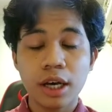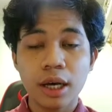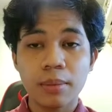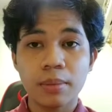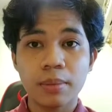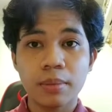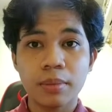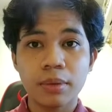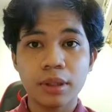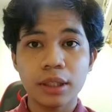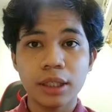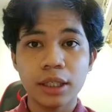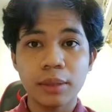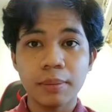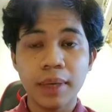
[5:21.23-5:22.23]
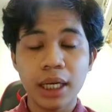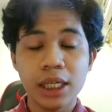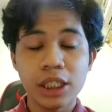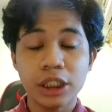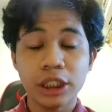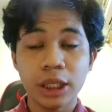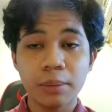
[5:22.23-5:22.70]
come in many
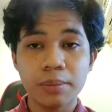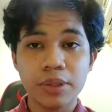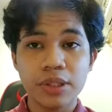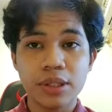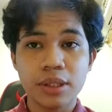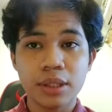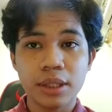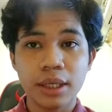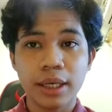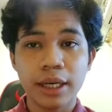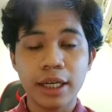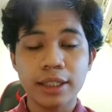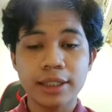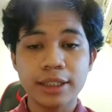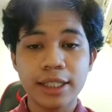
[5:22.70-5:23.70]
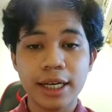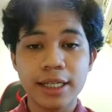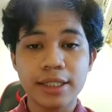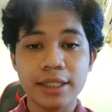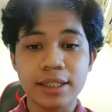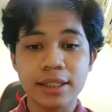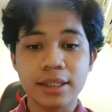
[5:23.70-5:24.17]
shapes and
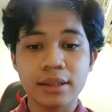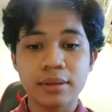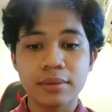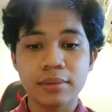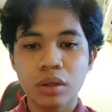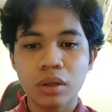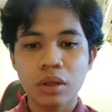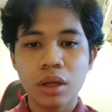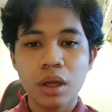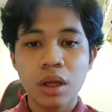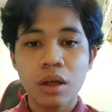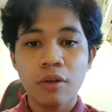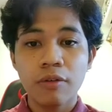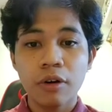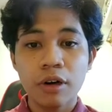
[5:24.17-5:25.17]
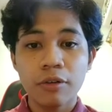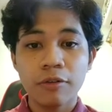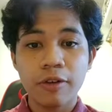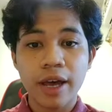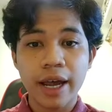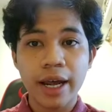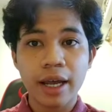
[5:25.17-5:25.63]
sizes. For a
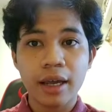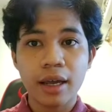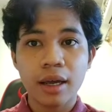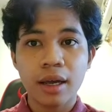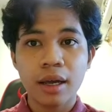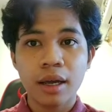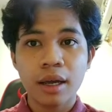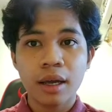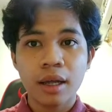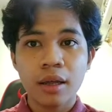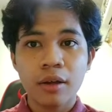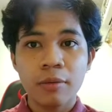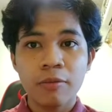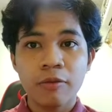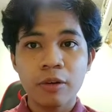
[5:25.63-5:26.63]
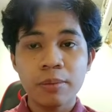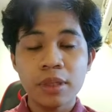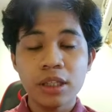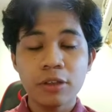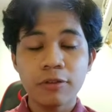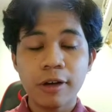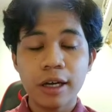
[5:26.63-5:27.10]
fact,
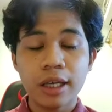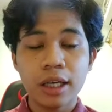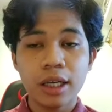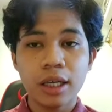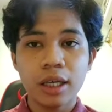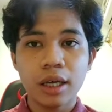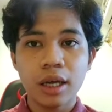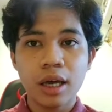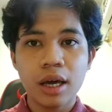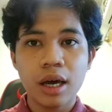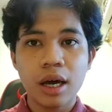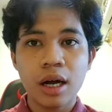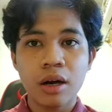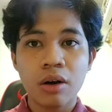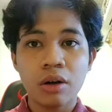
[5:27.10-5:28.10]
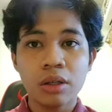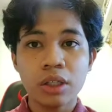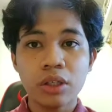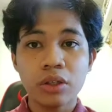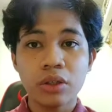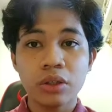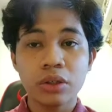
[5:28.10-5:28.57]
primitive fungi are only
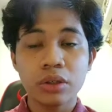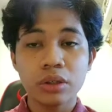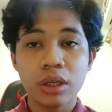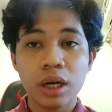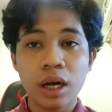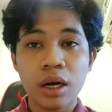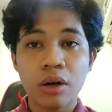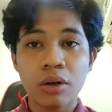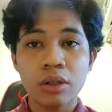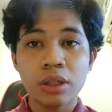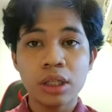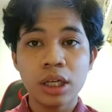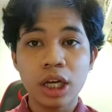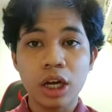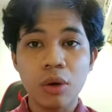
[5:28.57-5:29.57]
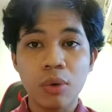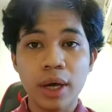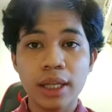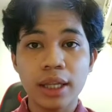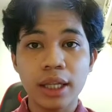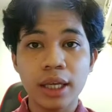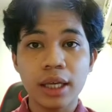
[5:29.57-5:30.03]

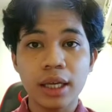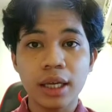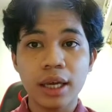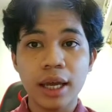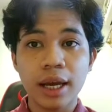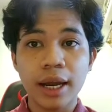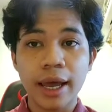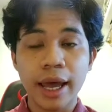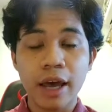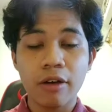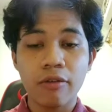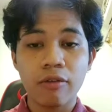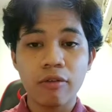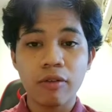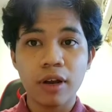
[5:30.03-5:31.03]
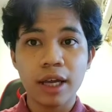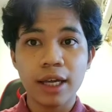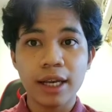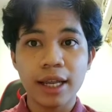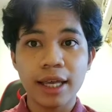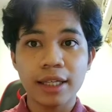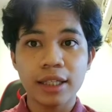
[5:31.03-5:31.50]
aquatic and have
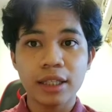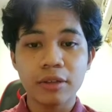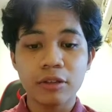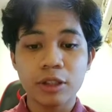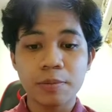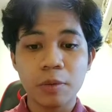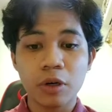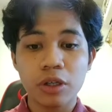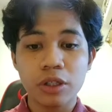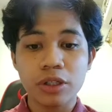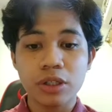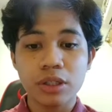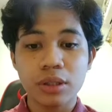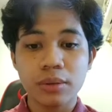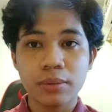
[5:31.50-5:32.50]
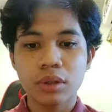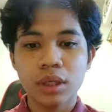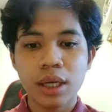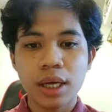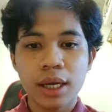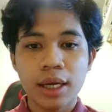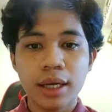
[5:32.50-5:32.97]
flagellated spores.
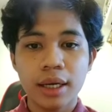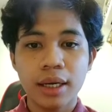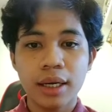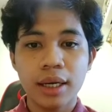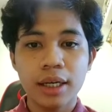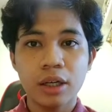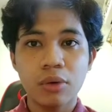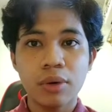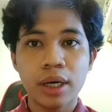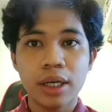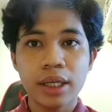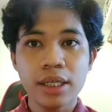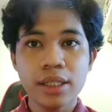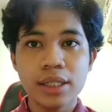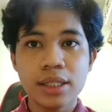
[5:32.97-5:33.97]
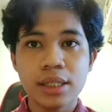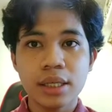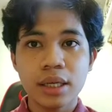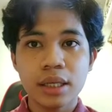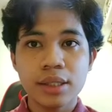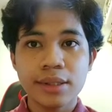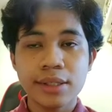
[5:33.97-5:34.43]
Another one is
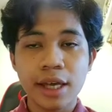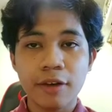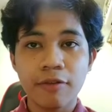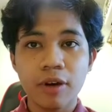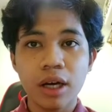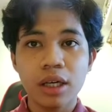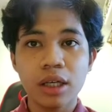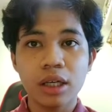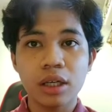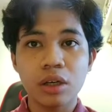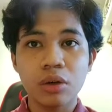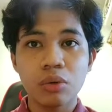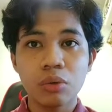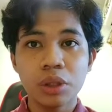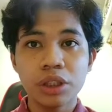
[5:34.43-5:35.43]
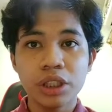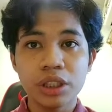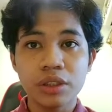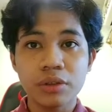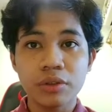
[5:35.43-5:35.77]
insect fungi, which